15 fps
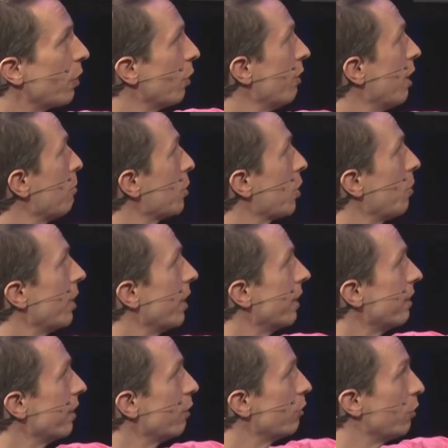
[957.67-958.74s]
Color amp's going
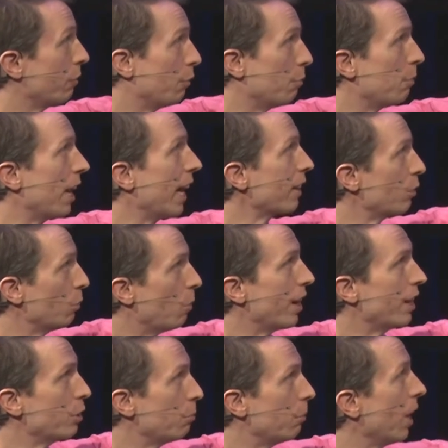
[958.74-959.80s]
from black to
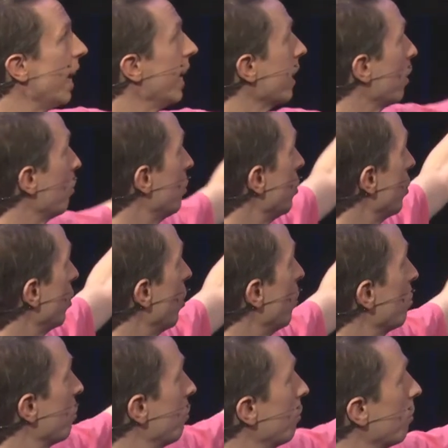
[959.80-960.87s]
white to black,
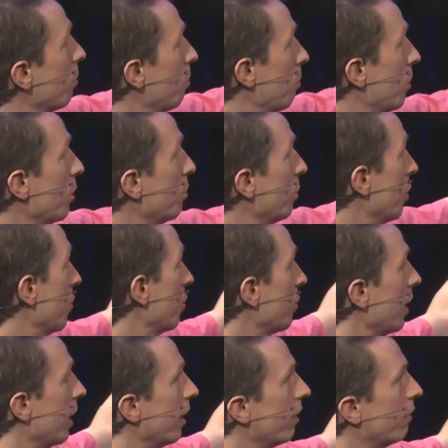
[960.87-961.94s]
which we can
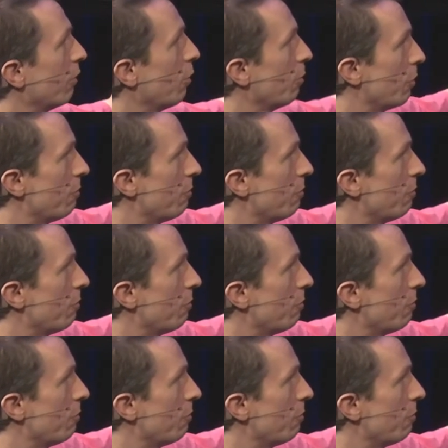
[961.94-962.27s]
see from the